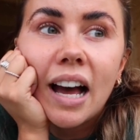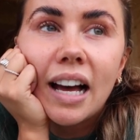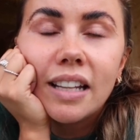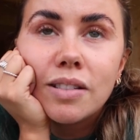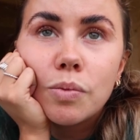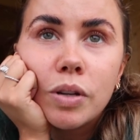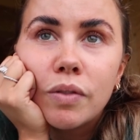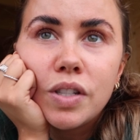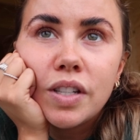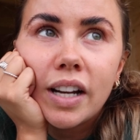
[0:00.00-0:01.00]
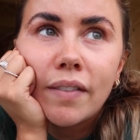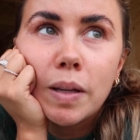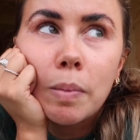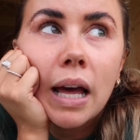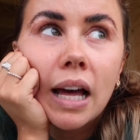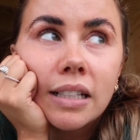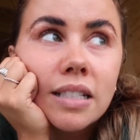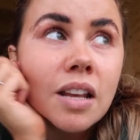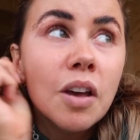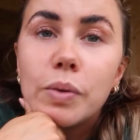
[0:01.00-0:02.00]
and we obviously don't have any plans.